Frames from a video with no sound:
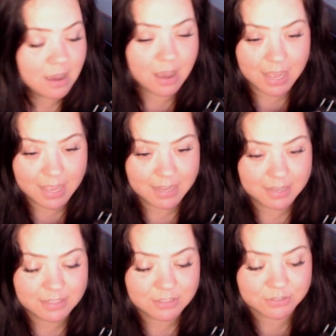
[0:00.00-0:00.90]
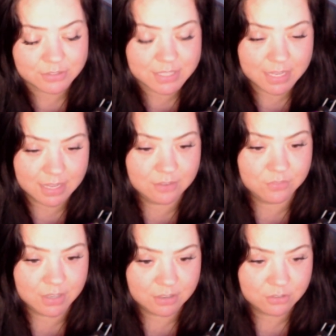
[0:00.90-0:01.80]
I use
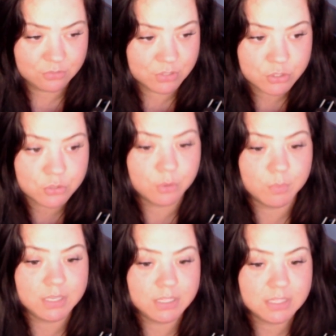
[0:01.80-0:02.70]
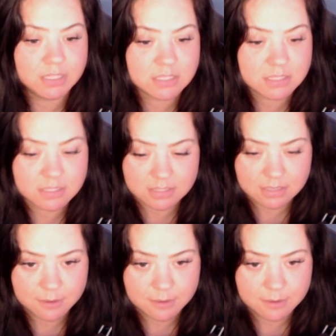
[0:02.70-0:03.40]
Canva for so many things,